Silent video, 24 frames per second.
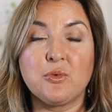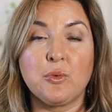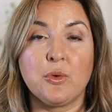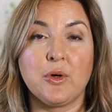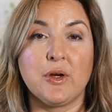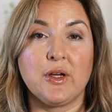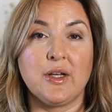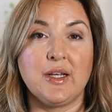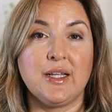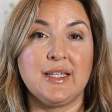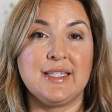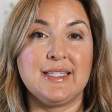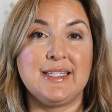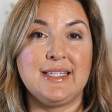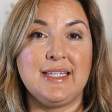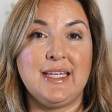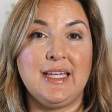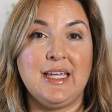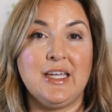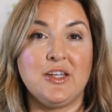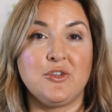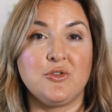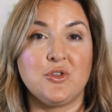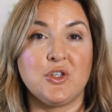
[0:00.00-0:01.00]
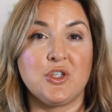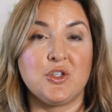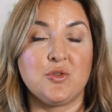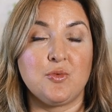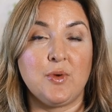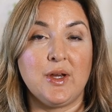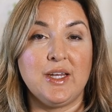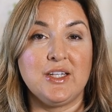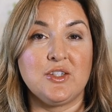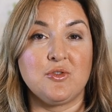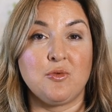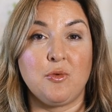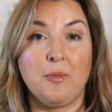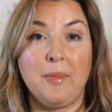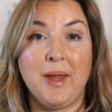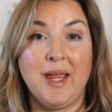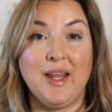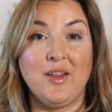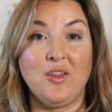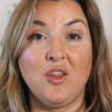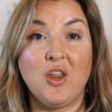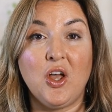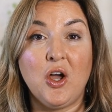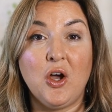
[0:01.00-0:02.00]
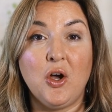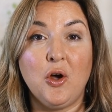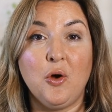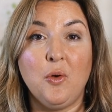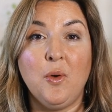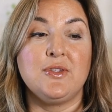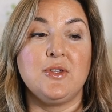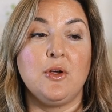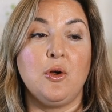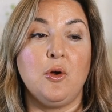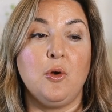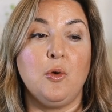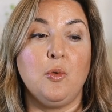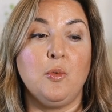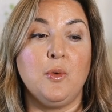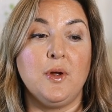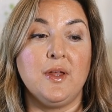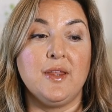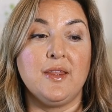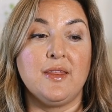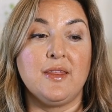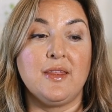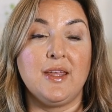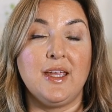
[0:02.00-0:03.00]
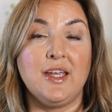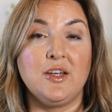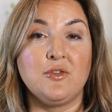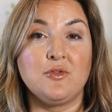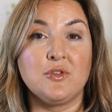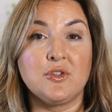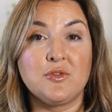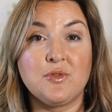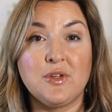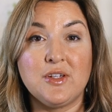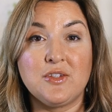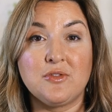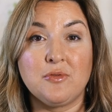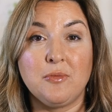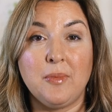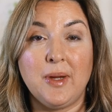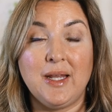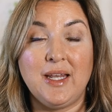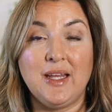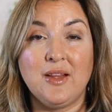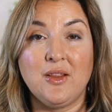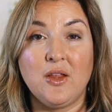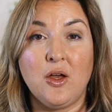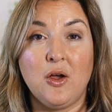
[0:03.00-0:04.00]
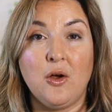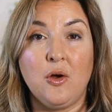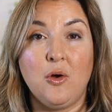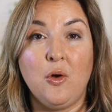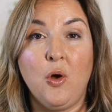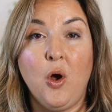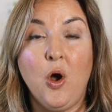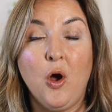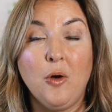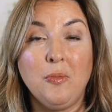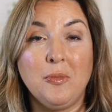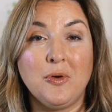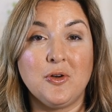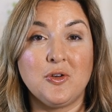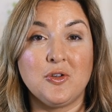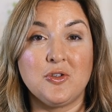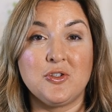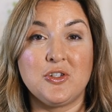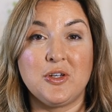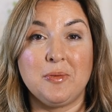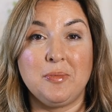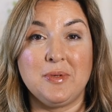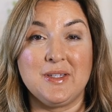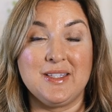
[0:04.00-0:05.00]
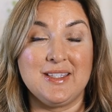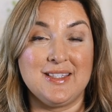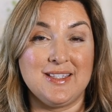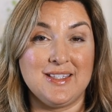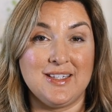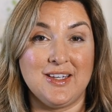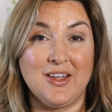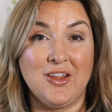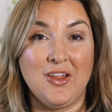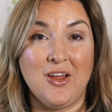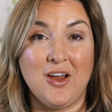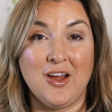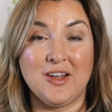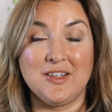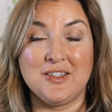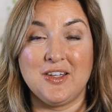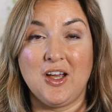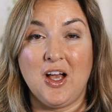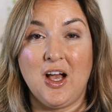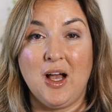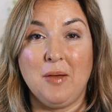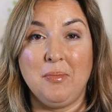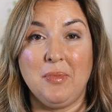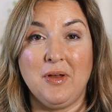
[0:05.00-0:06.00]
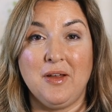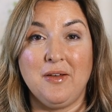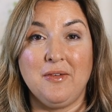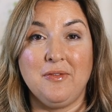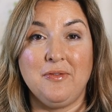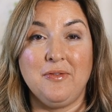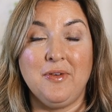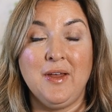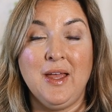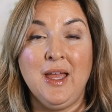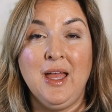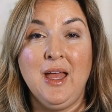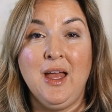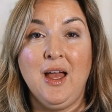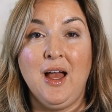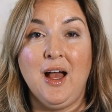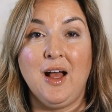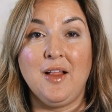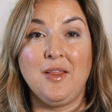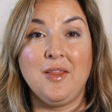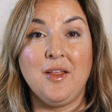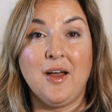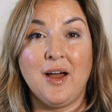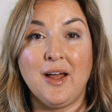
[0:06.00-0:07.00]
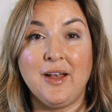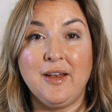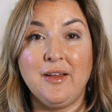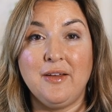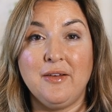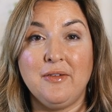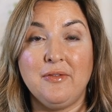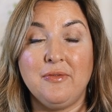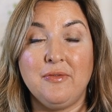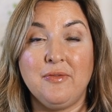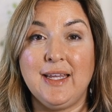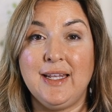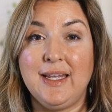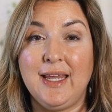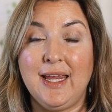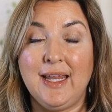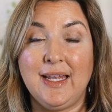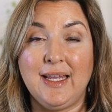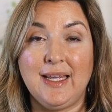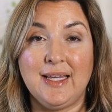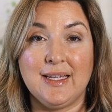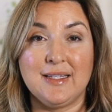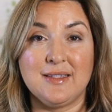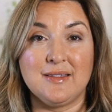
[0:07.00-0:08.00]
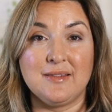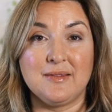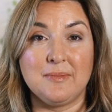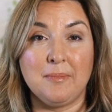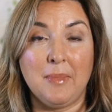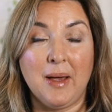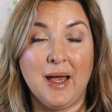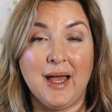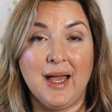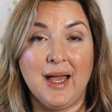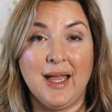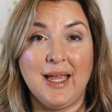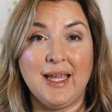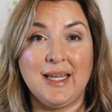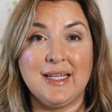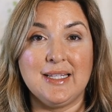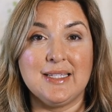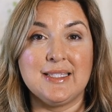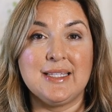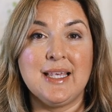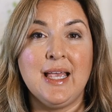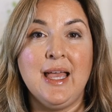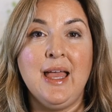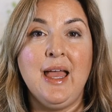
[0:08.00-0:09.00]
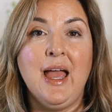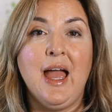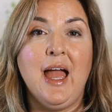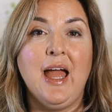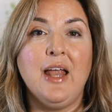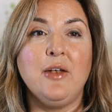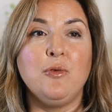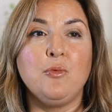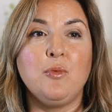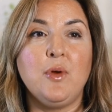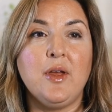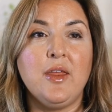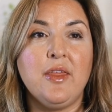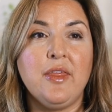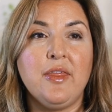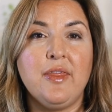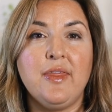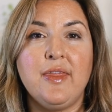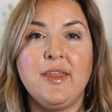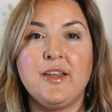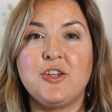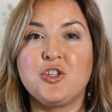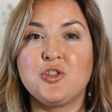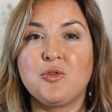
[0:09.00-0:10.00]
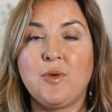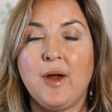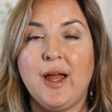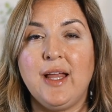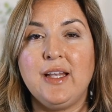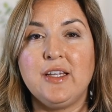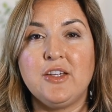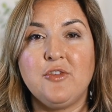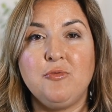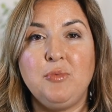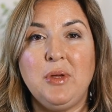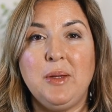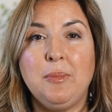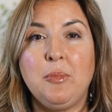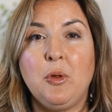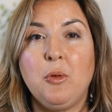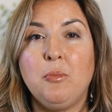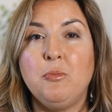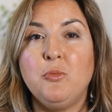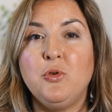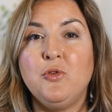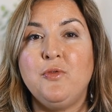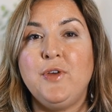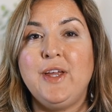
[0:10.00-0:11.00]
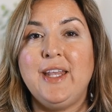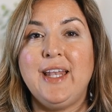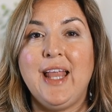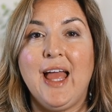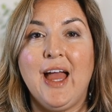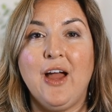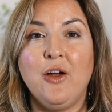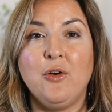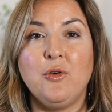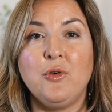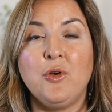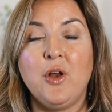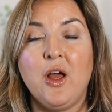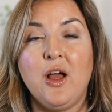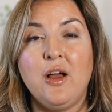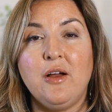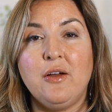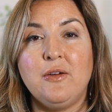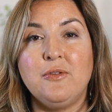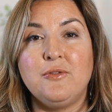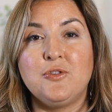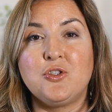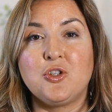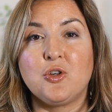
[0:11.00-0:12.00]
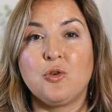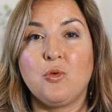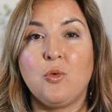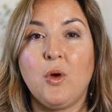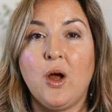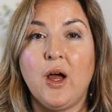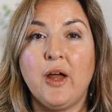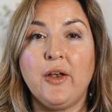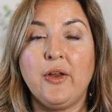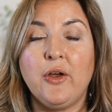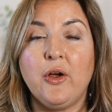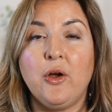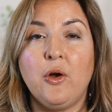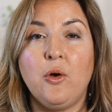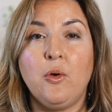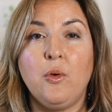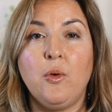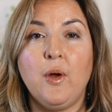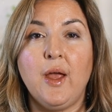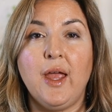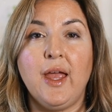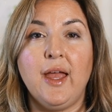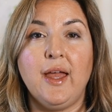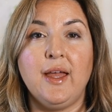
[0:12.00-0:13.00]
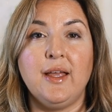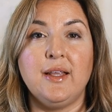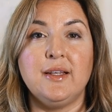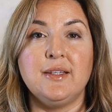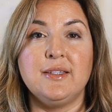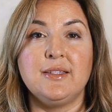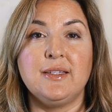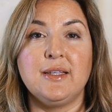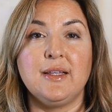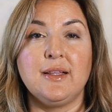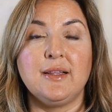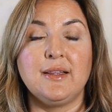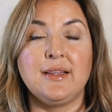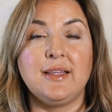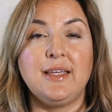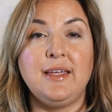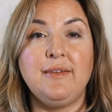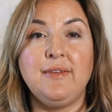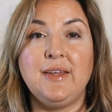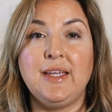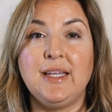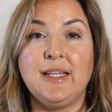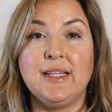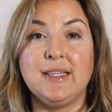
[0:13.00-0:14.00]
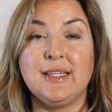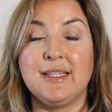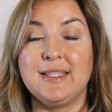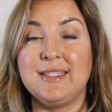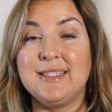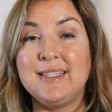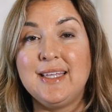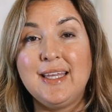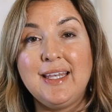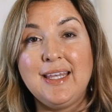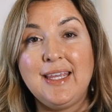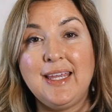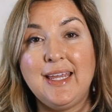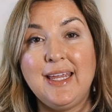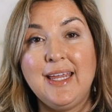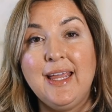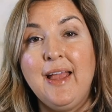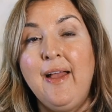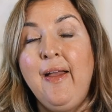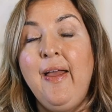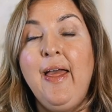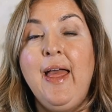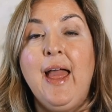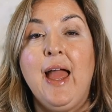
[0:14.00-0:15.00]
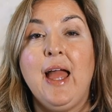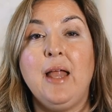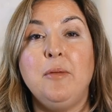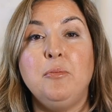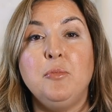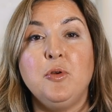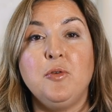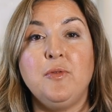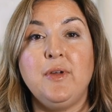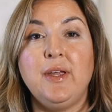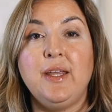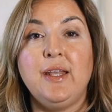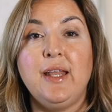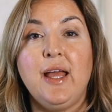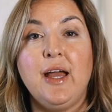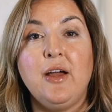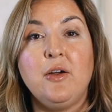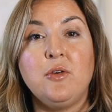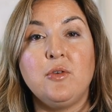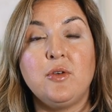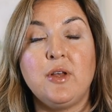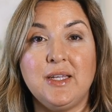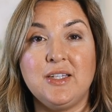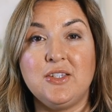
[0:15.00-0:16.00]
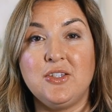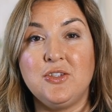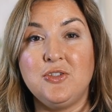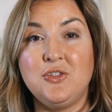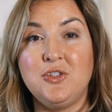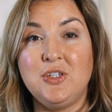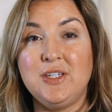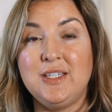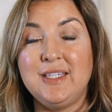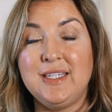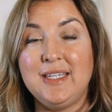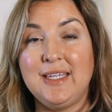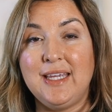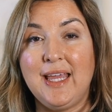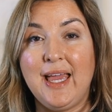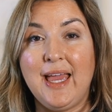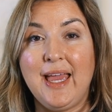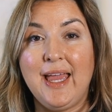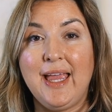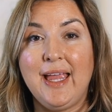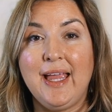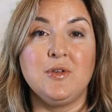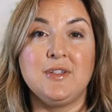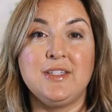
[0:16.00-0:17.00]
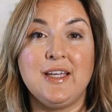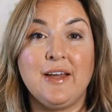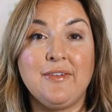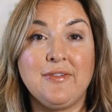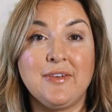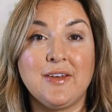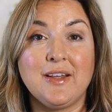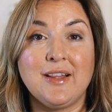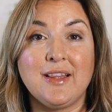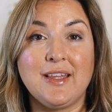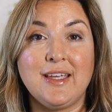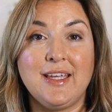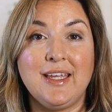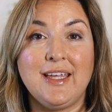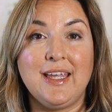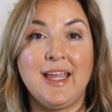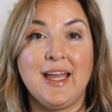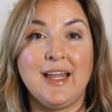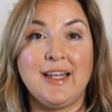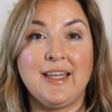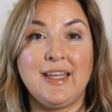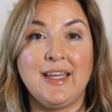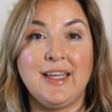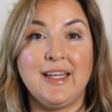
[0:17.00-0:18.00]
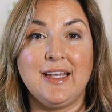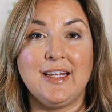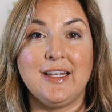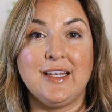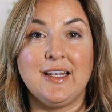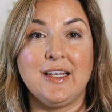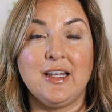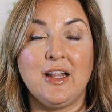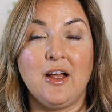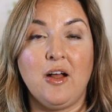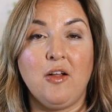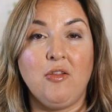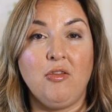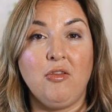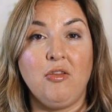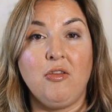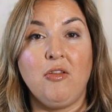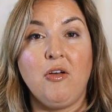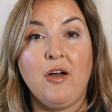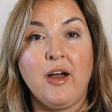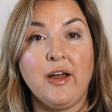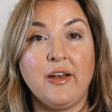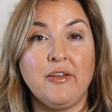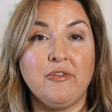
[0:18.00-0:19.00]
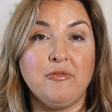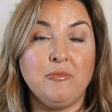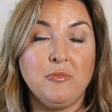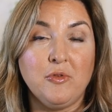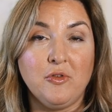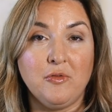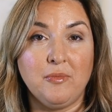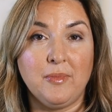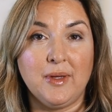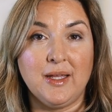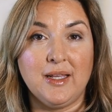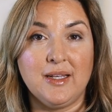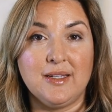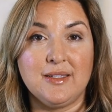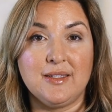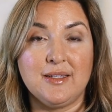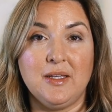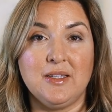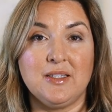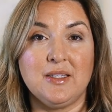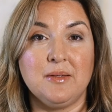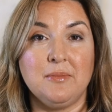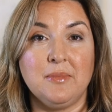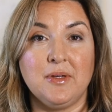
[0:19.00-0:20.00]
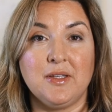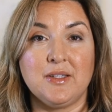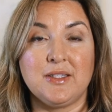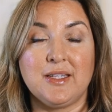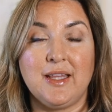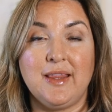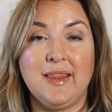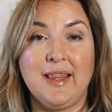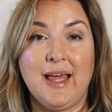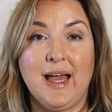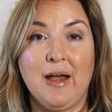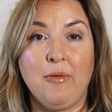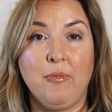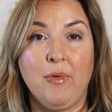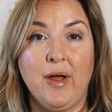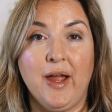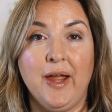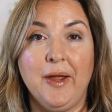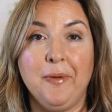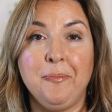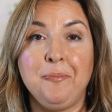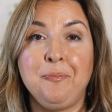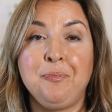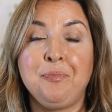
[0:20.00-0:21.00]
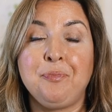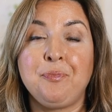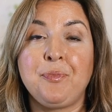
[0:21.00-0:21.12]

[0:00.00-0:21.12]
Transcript: We're going to see interest rates remain low. So, with interest rates remaining low, homeownership is still on top of a lot of Canadians' minds. And with the trend of people moving out of Toronto and leaving the city and moving out into GTA, we're definitely getting a lot of movement into Milton that way.